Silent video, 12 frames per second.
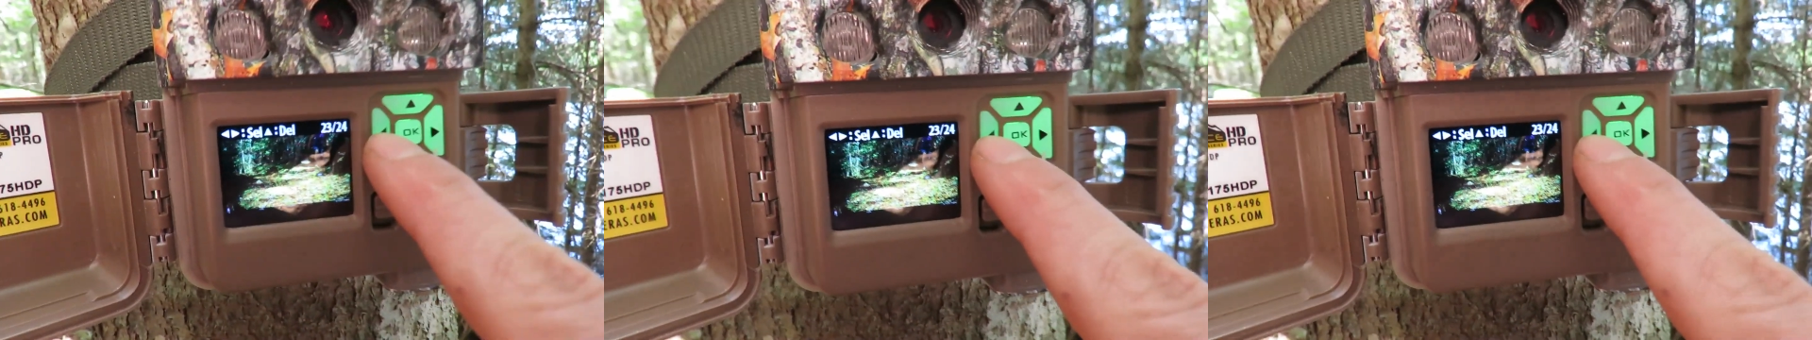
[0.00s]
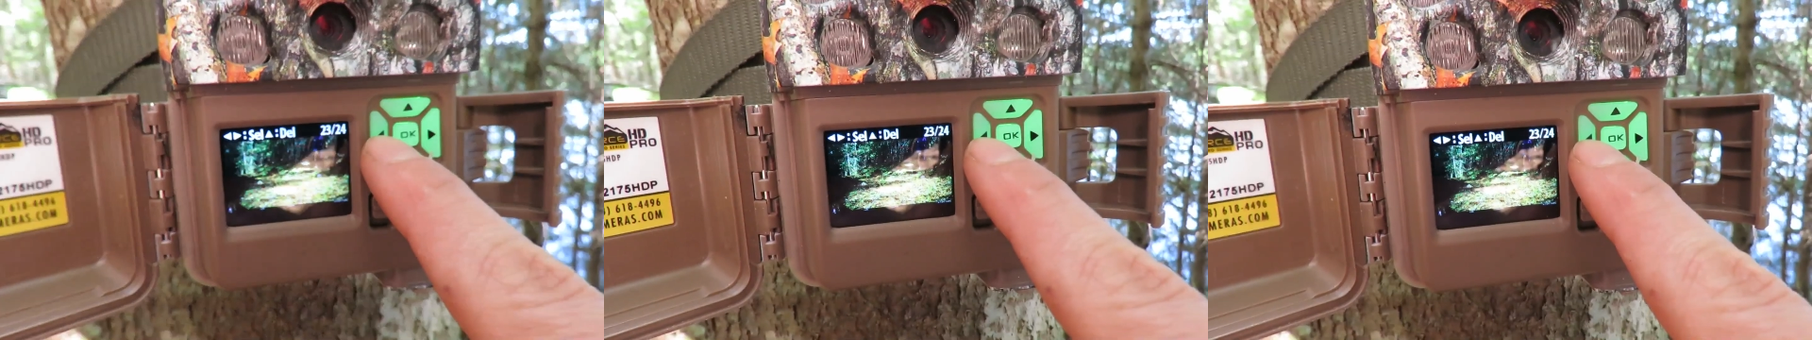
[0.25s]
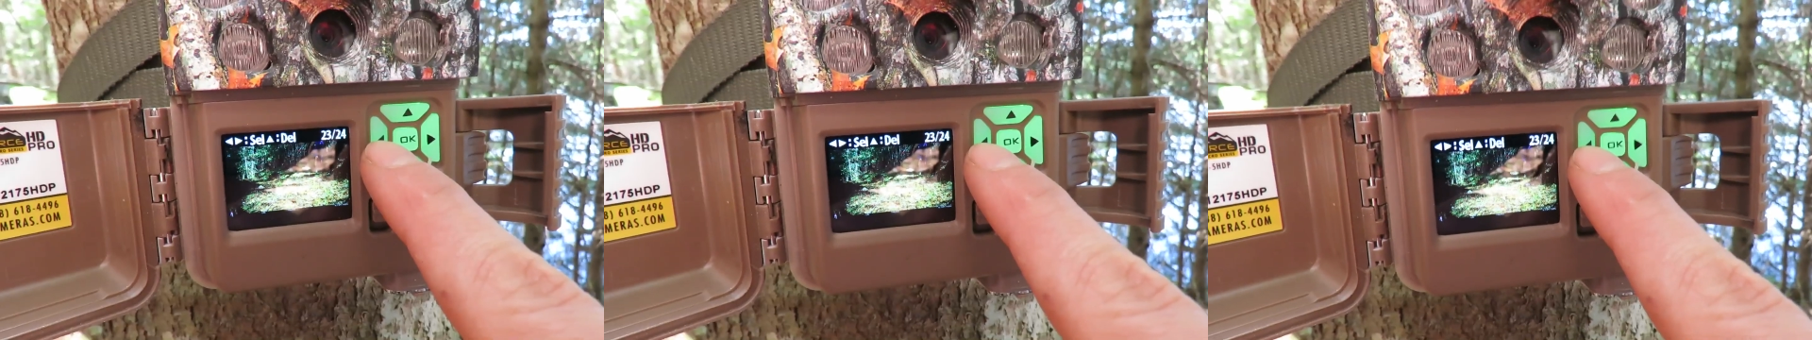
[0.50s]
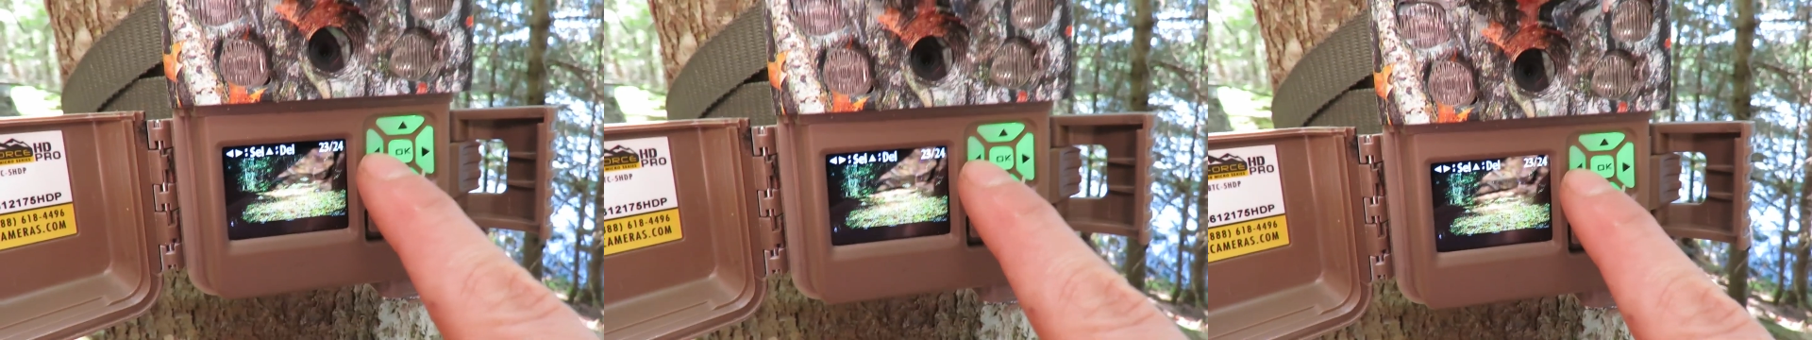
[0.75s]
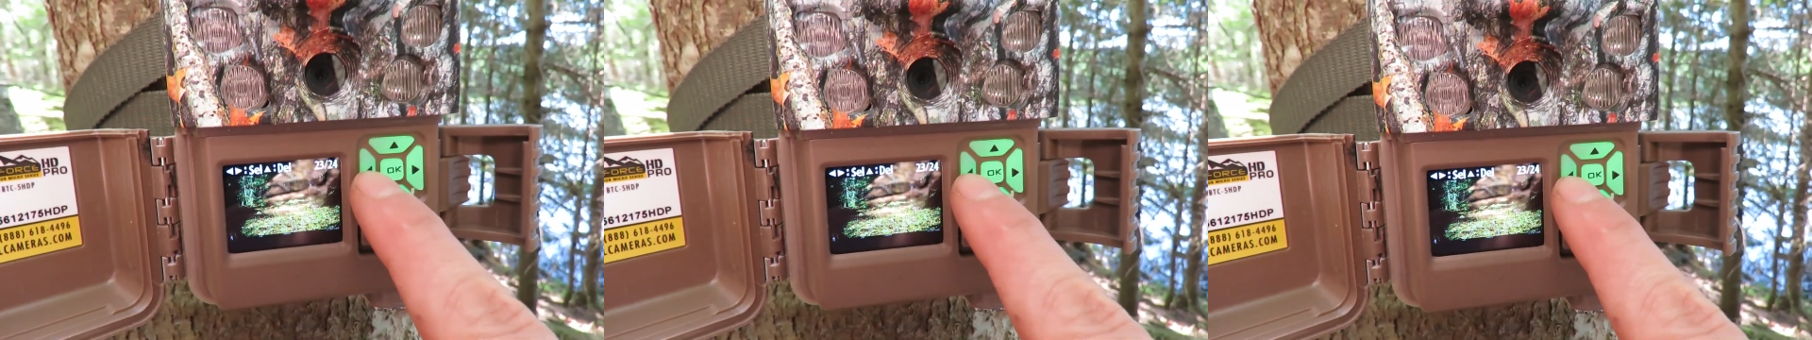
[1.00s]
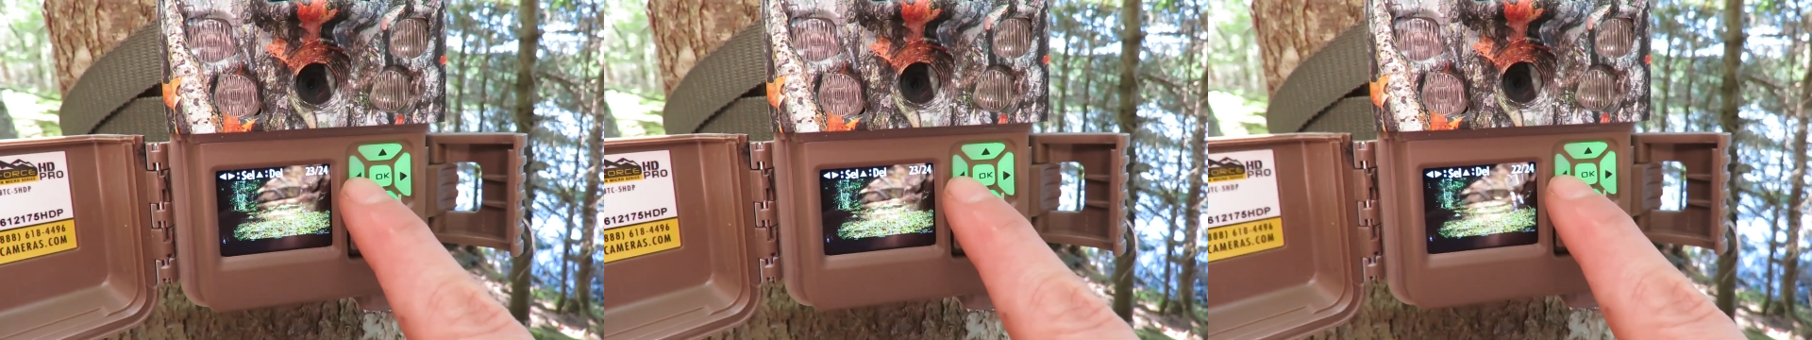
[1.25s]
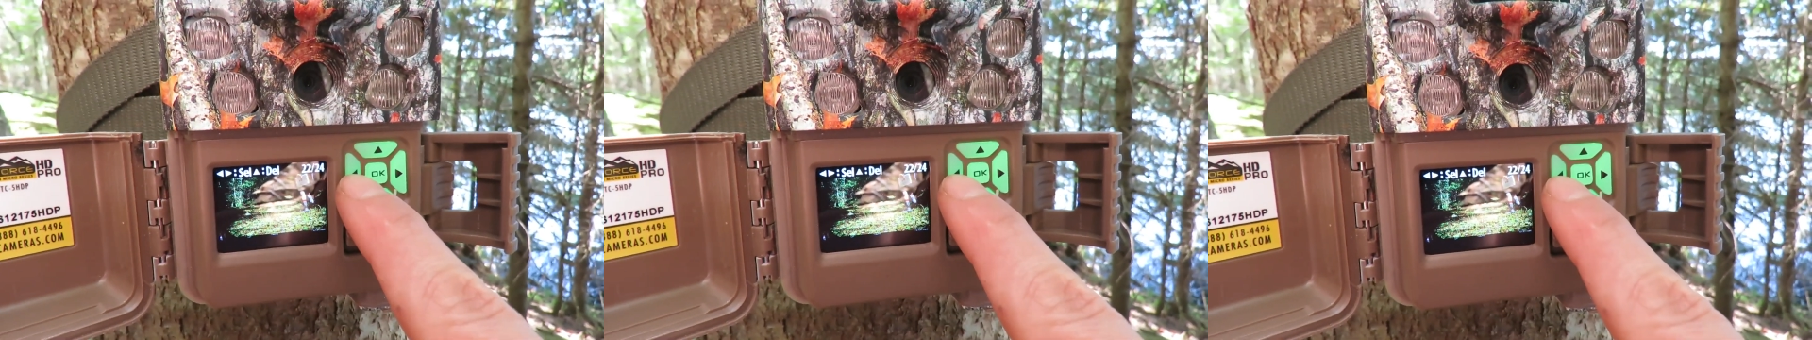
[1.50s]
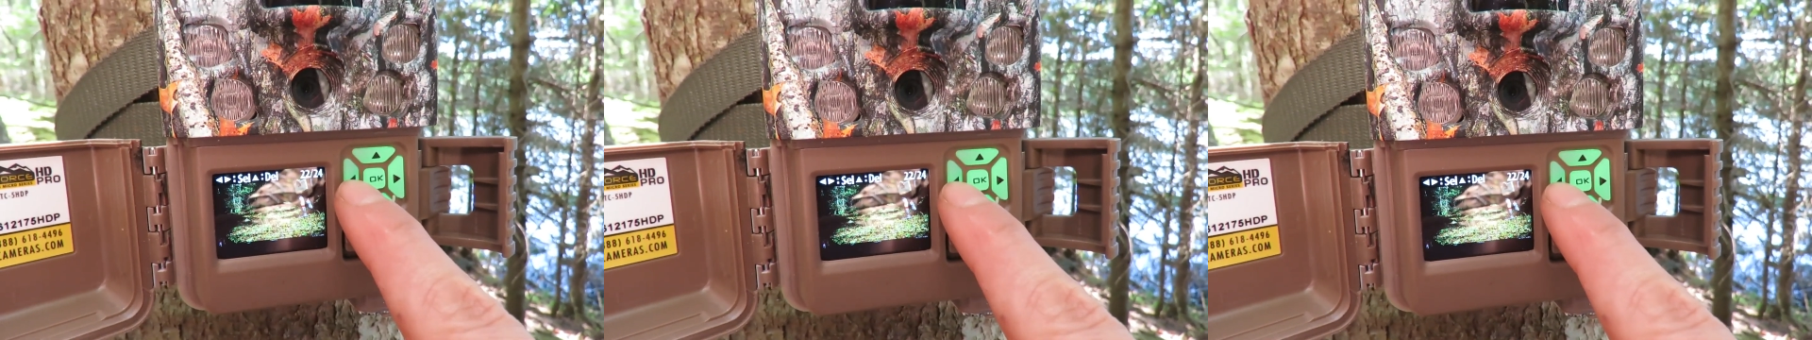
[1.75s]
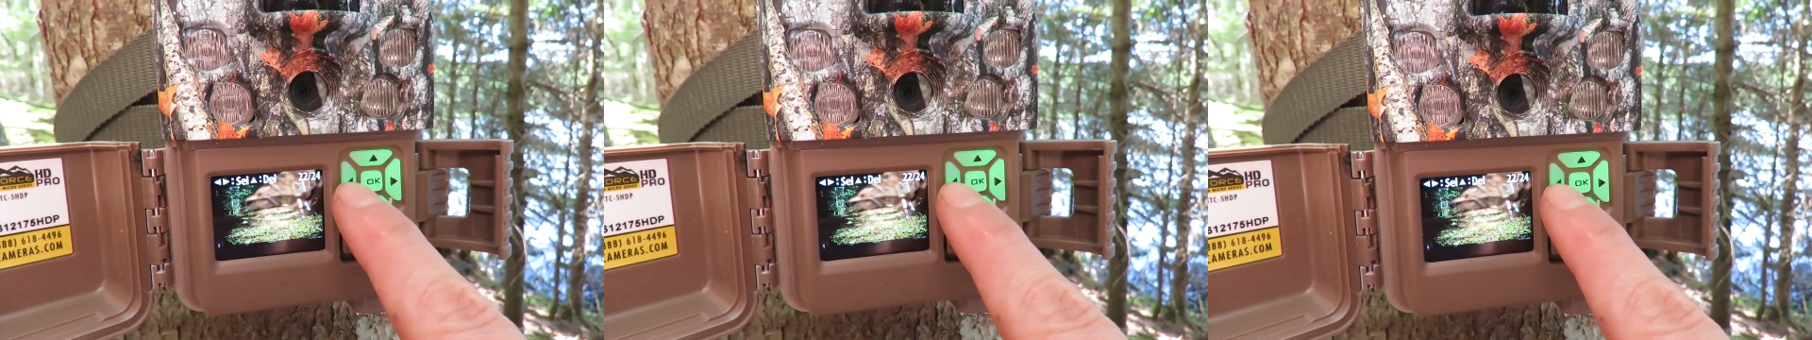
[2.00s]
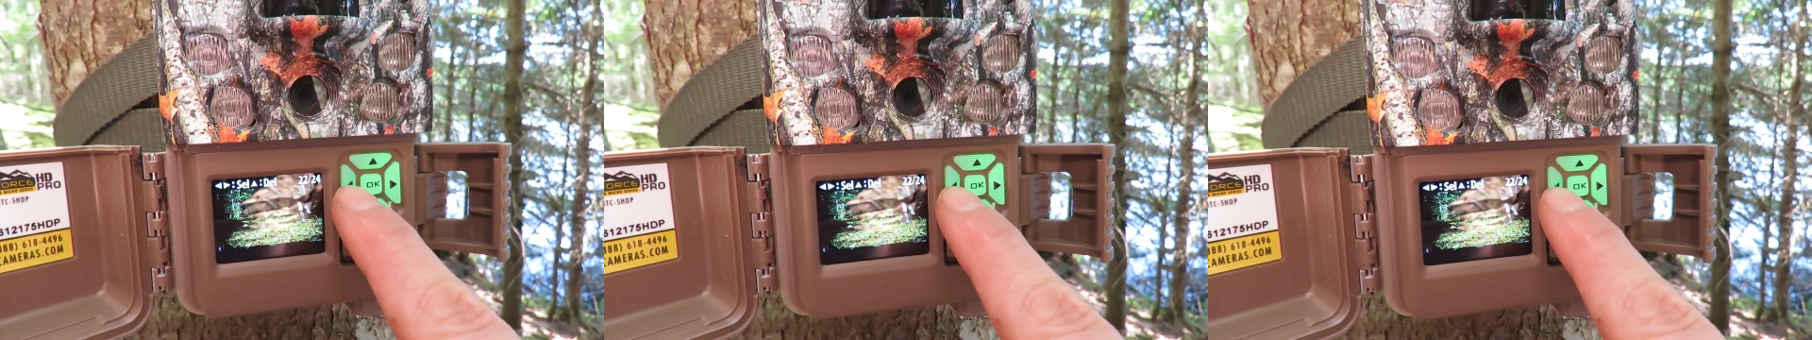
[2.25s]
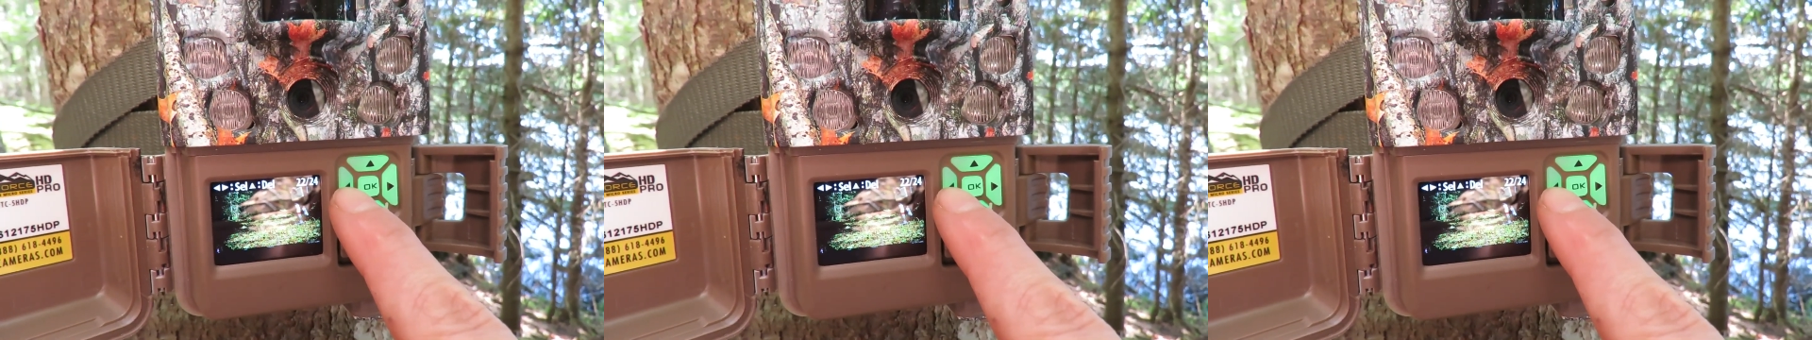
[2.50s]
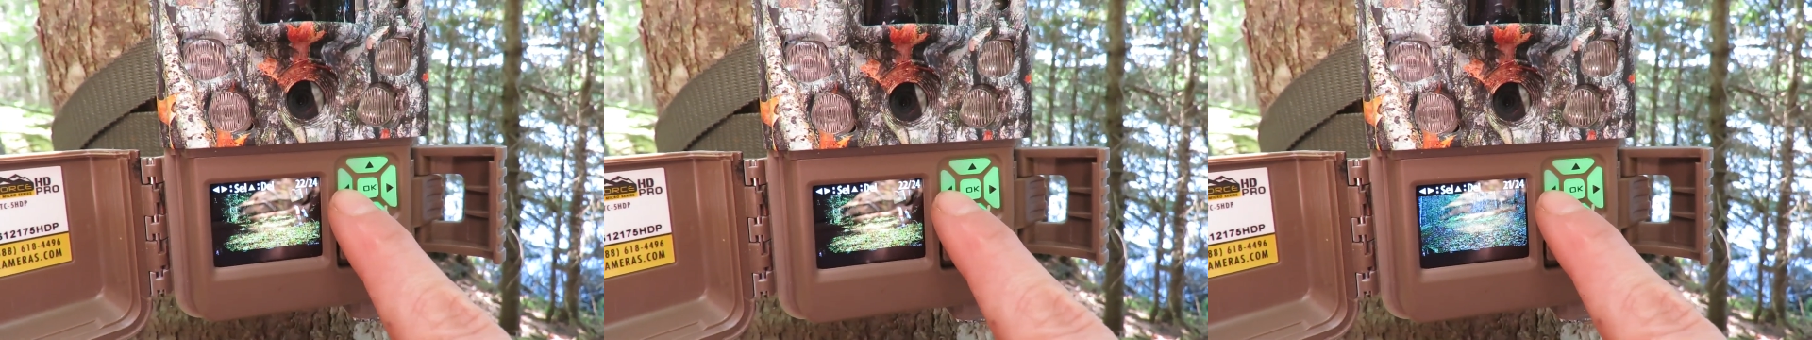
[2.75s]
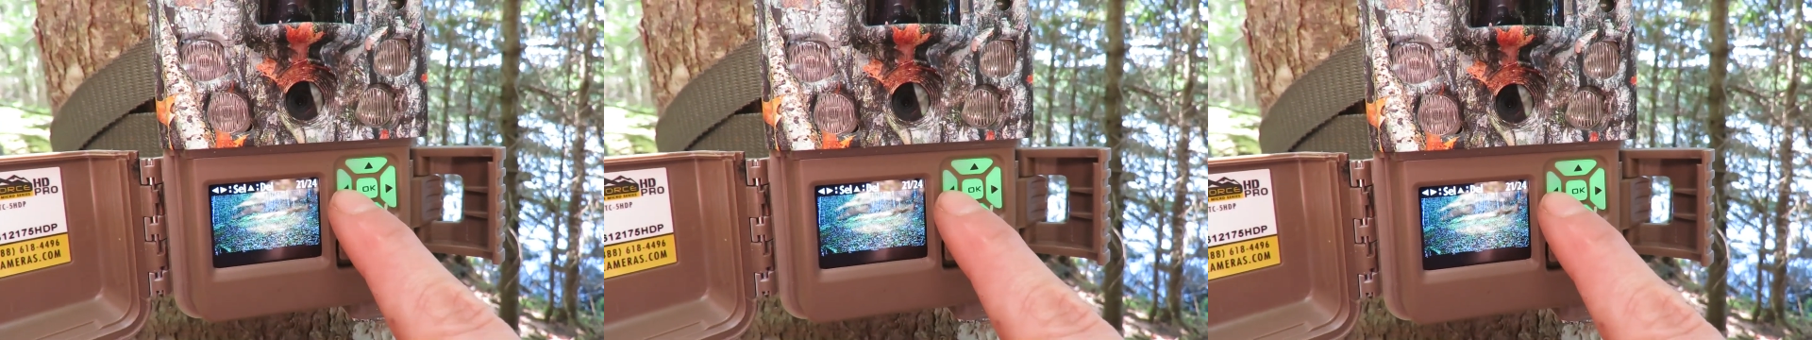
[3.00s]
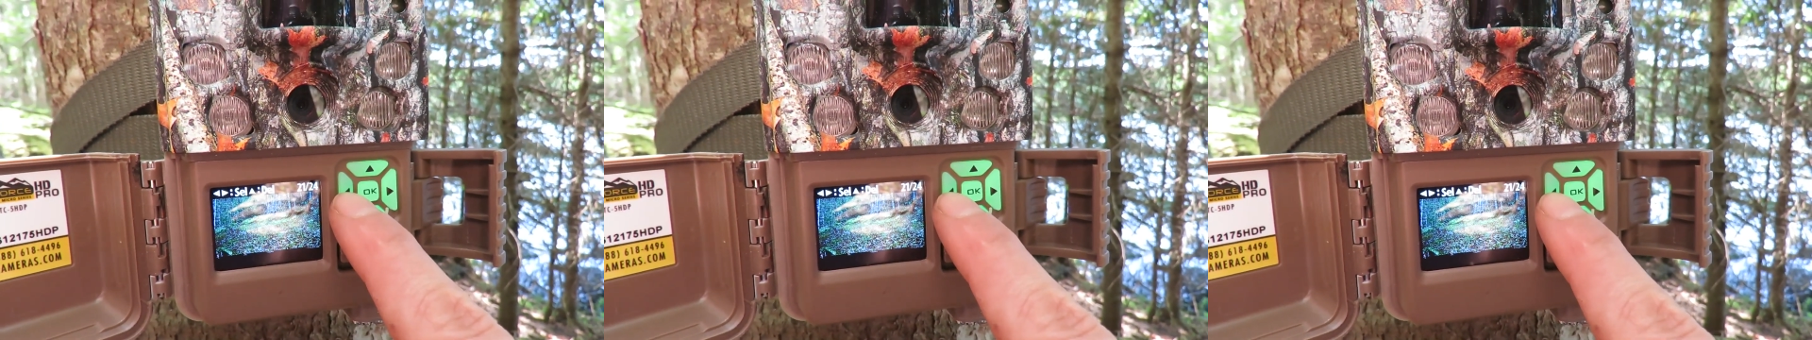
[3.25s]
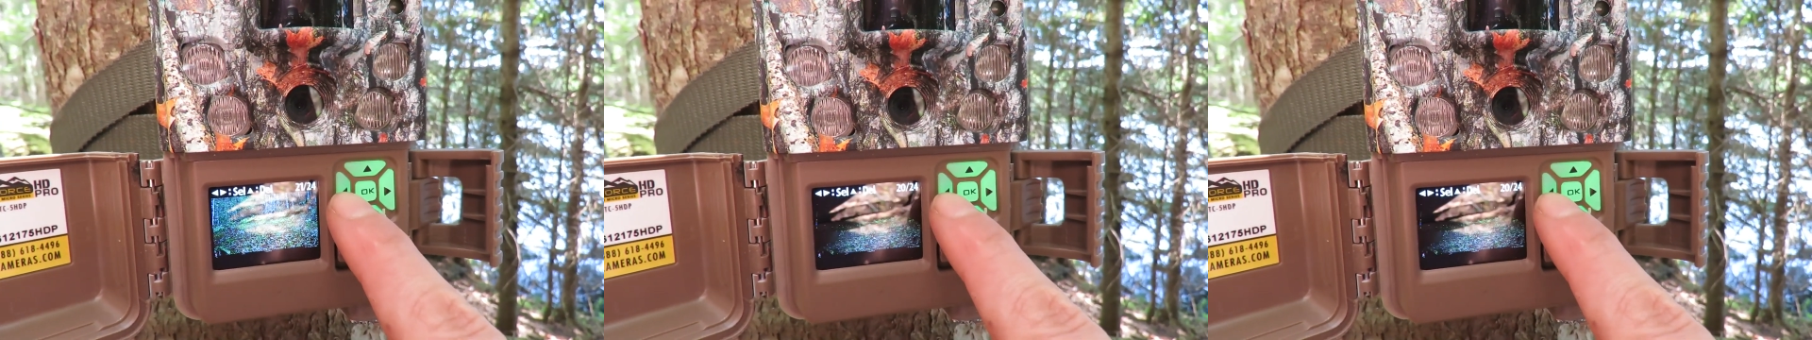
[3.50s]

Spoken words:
No face is visible, so there are no lips to read.